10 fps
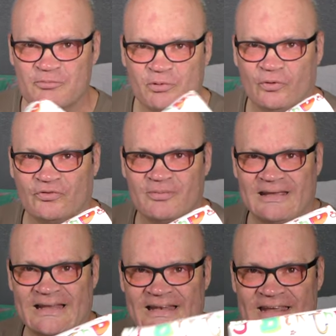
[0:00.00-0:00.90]
has brought
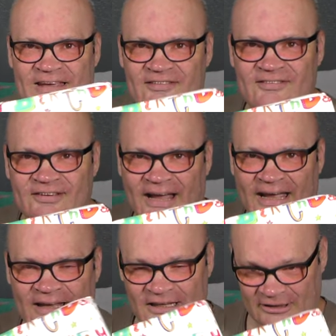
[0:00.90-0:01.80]
me in this
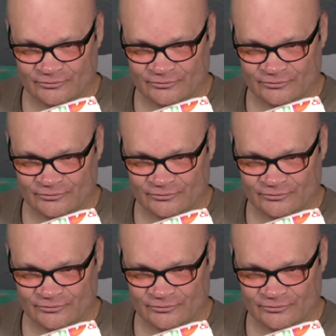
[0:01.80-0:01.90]
today